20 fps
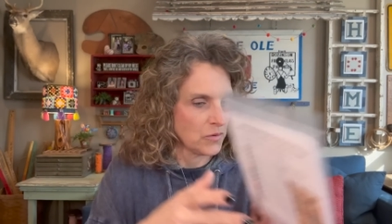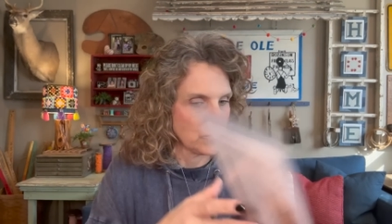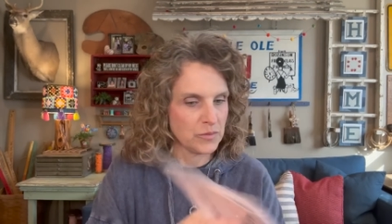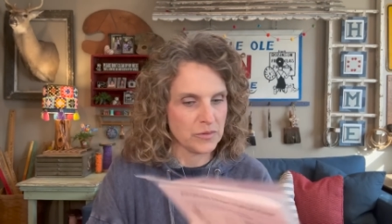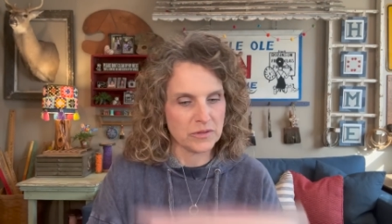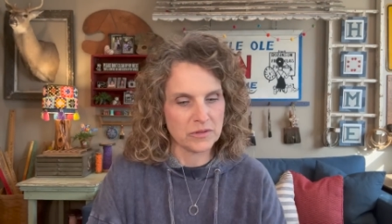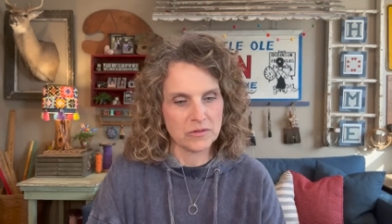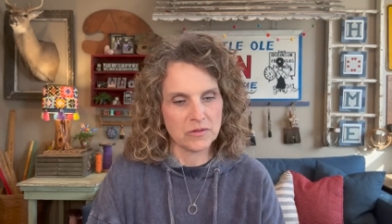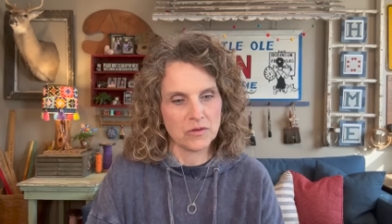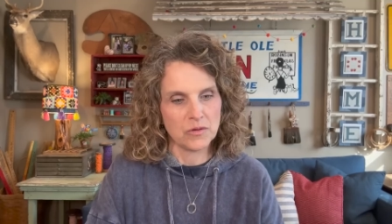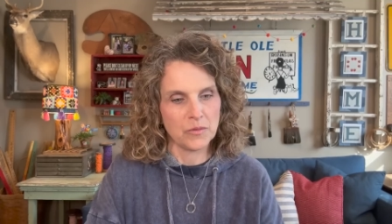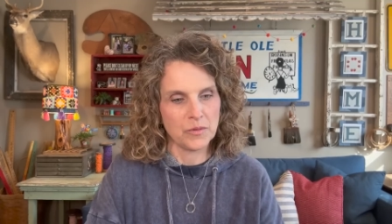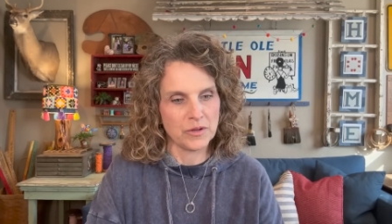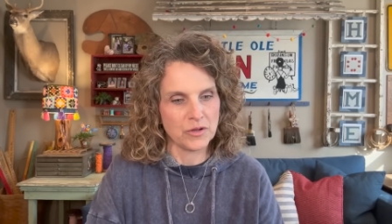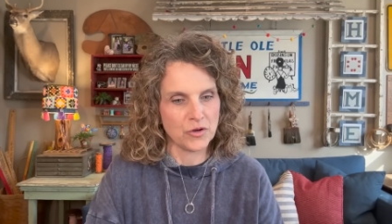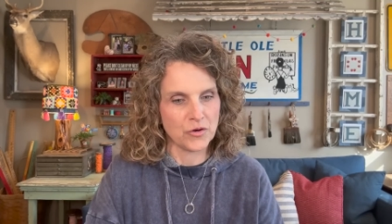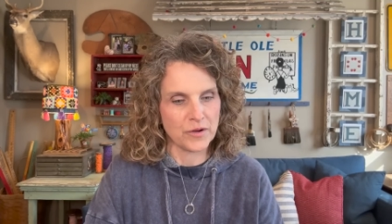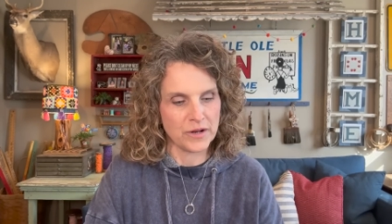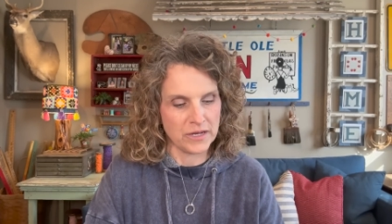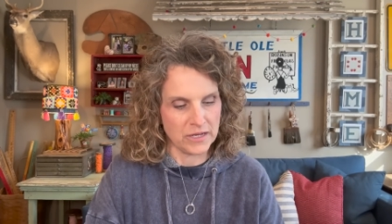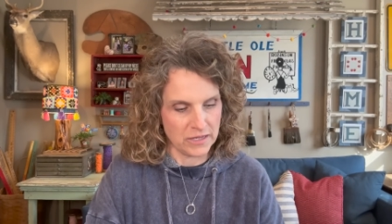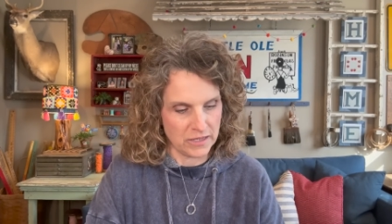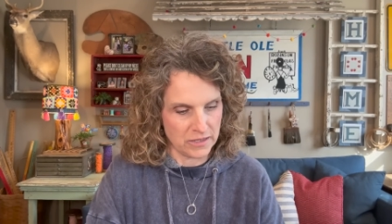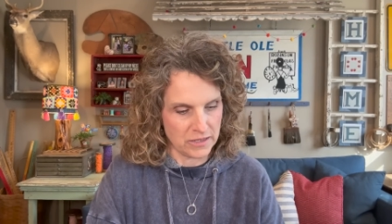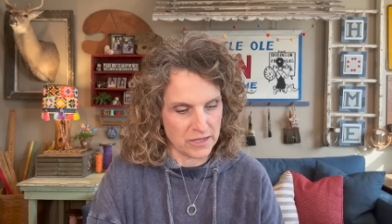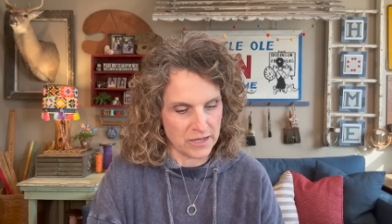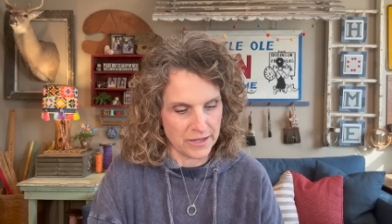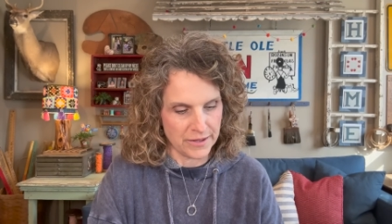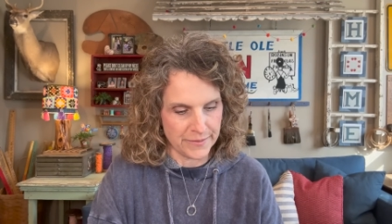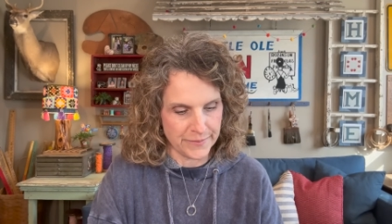We'll credit
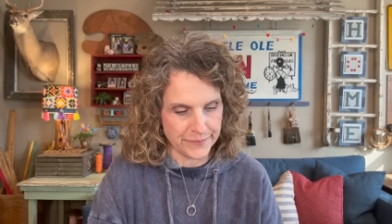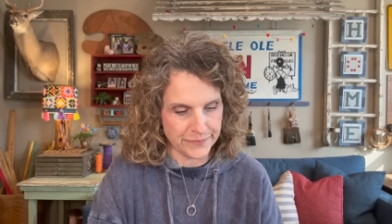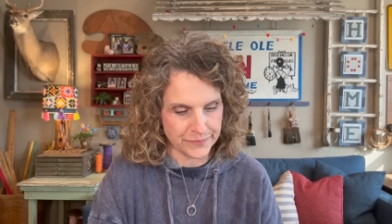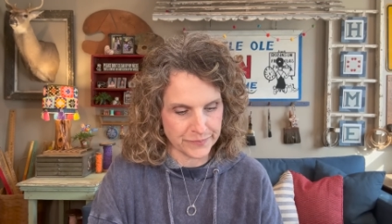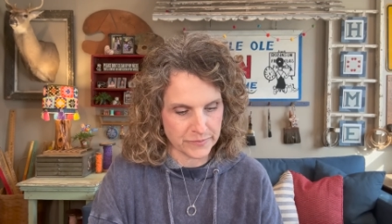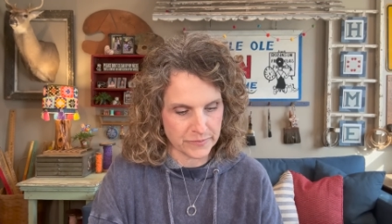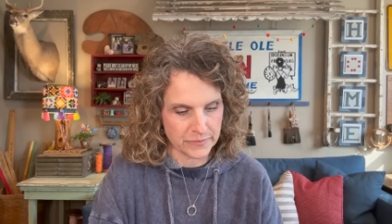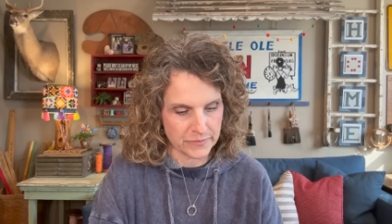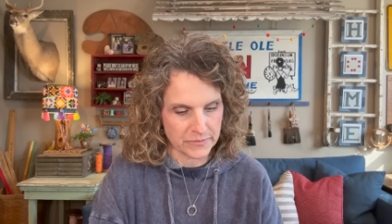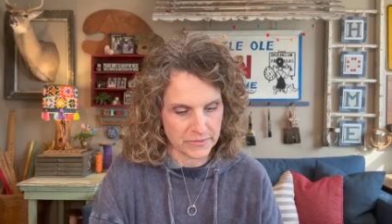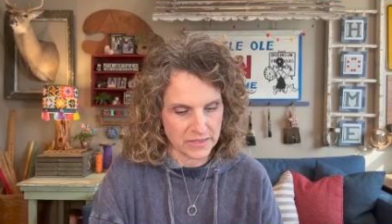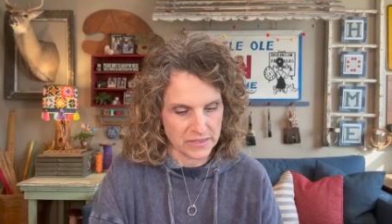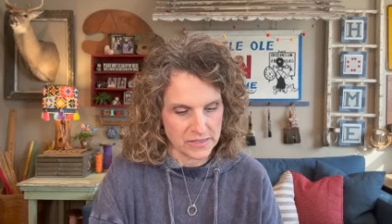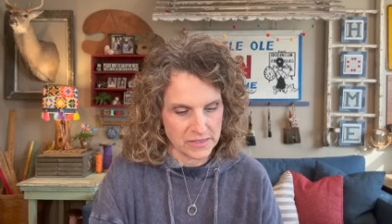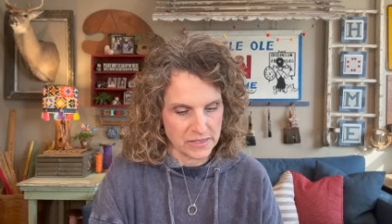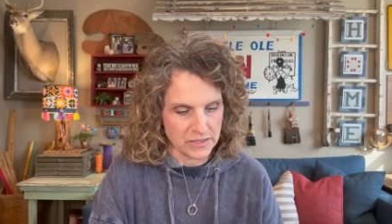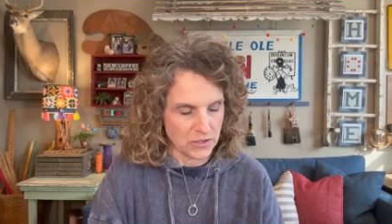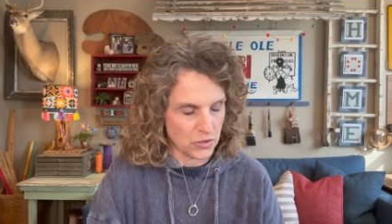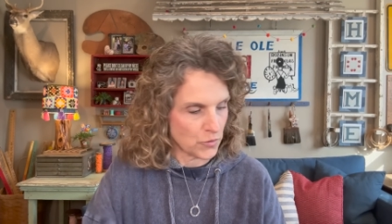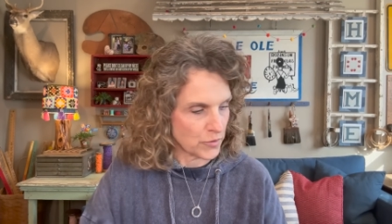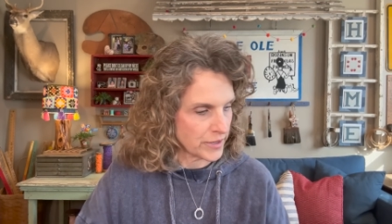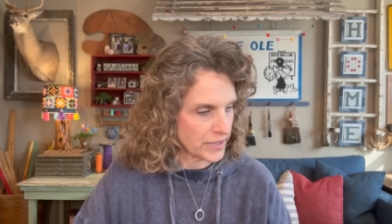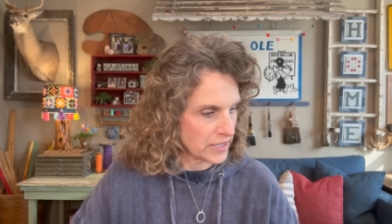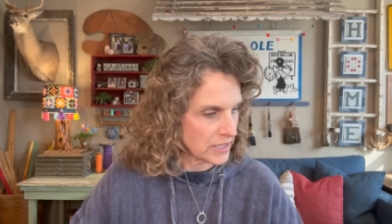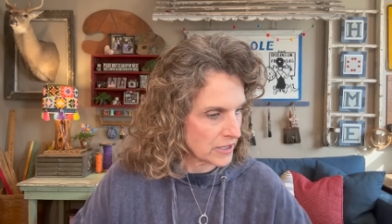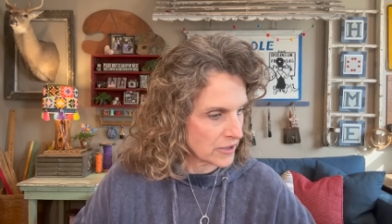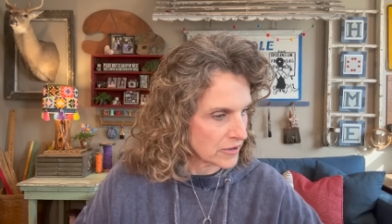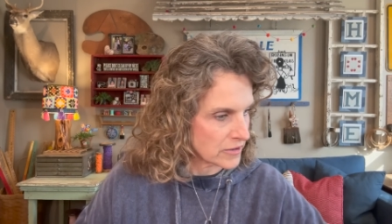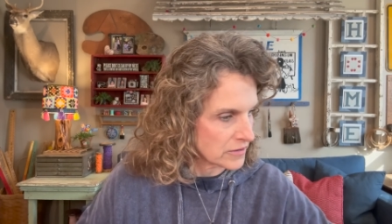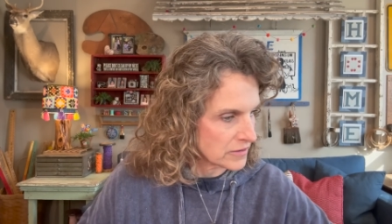Lori
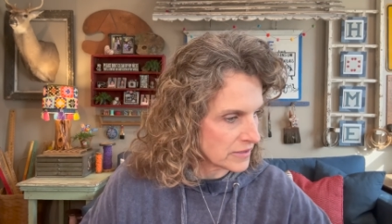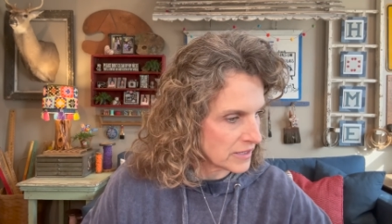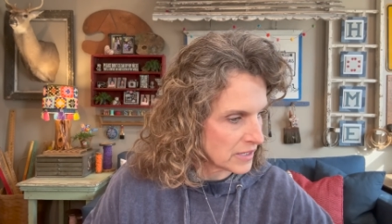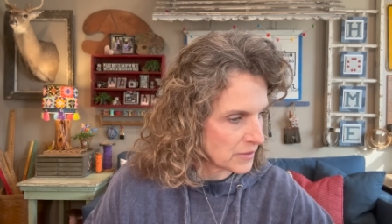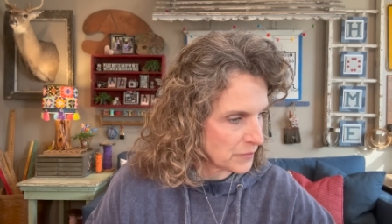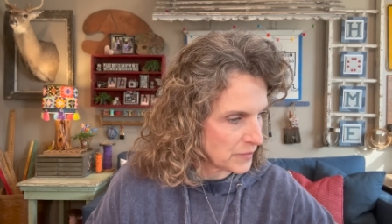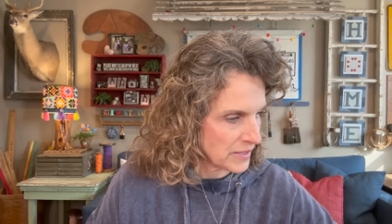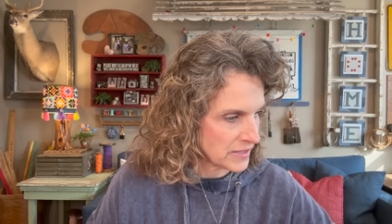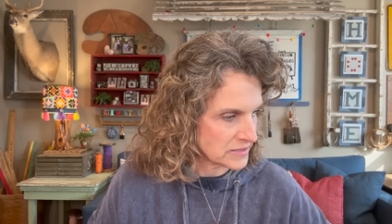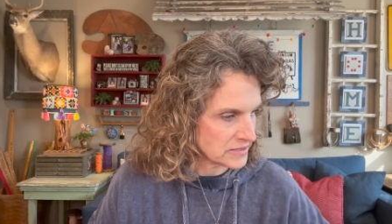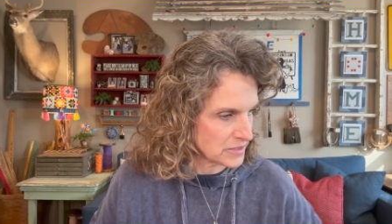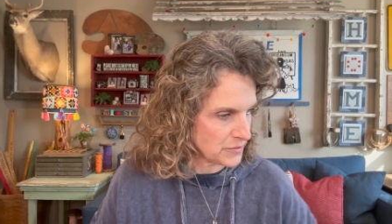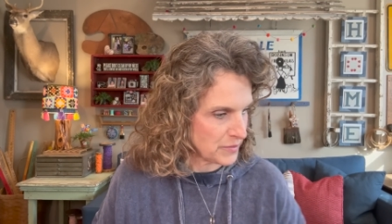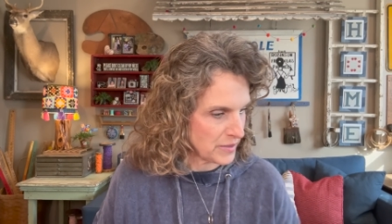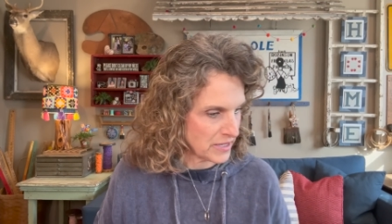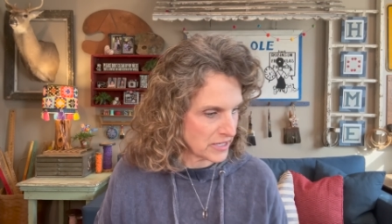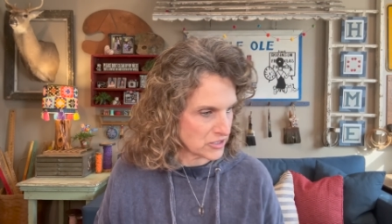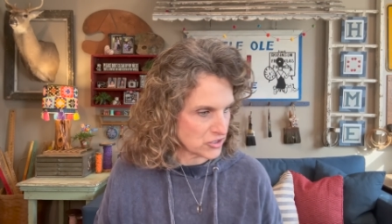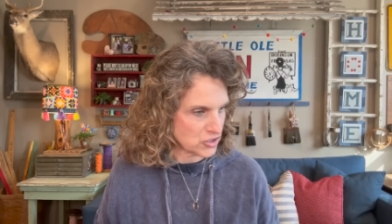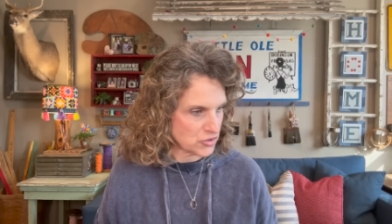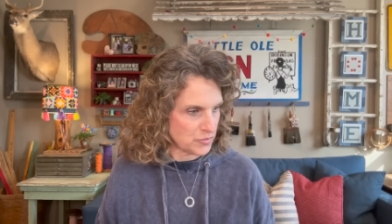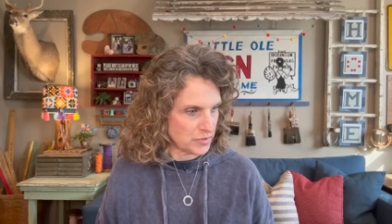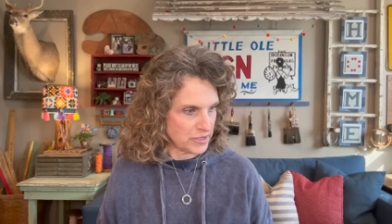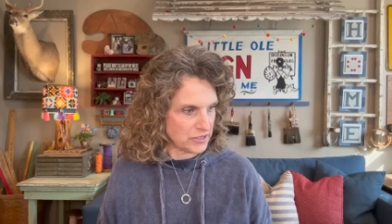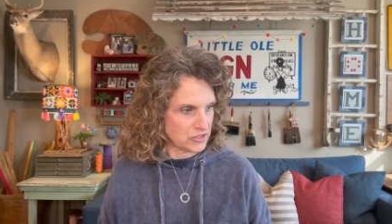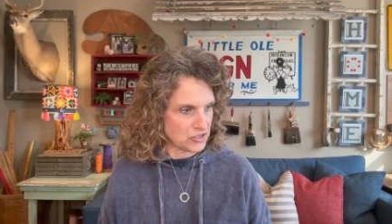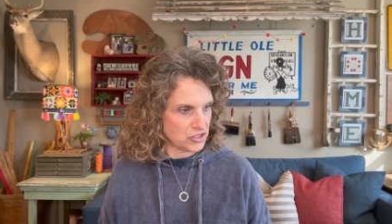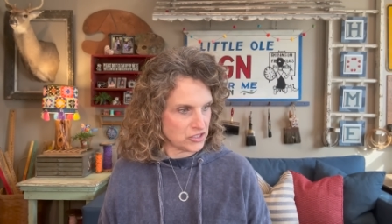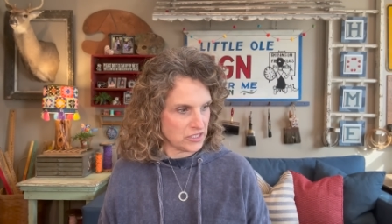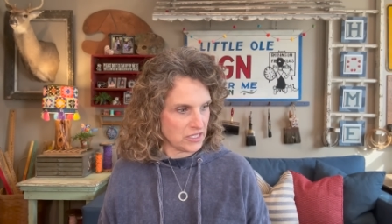here at Pansy Patch,
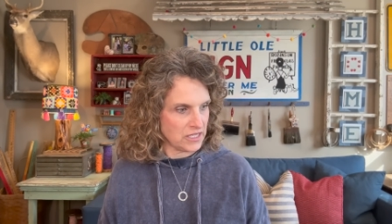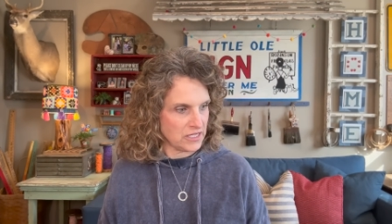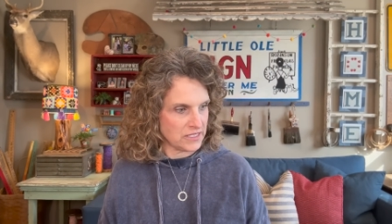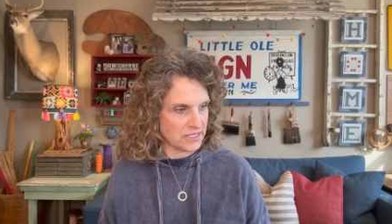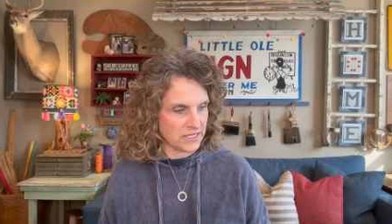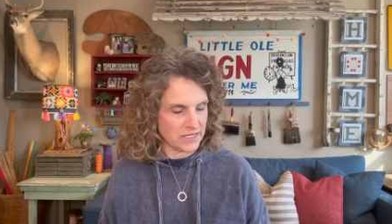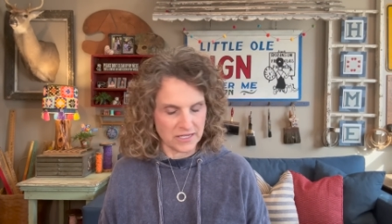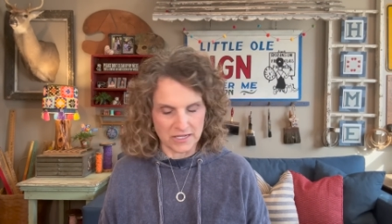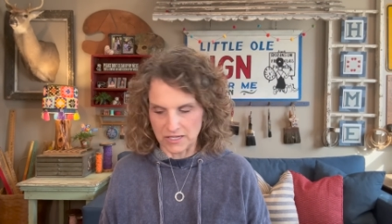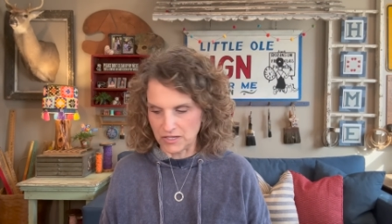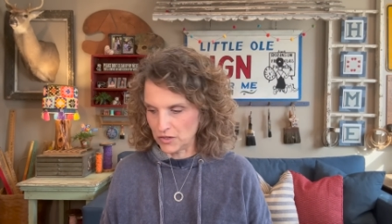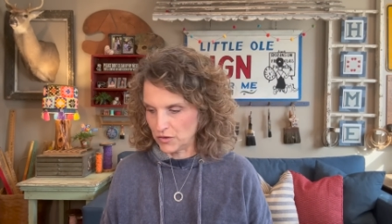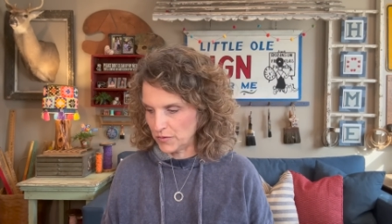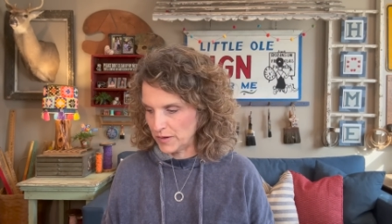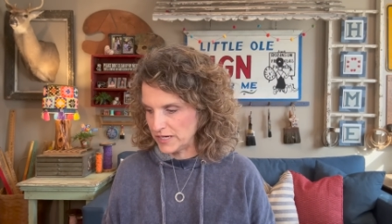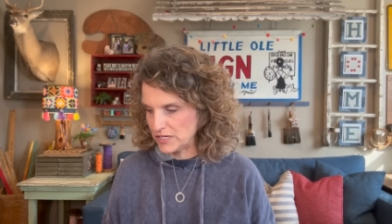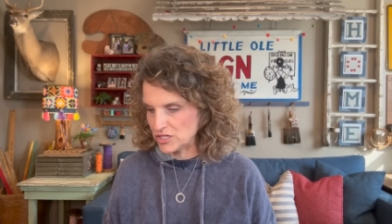but she did a great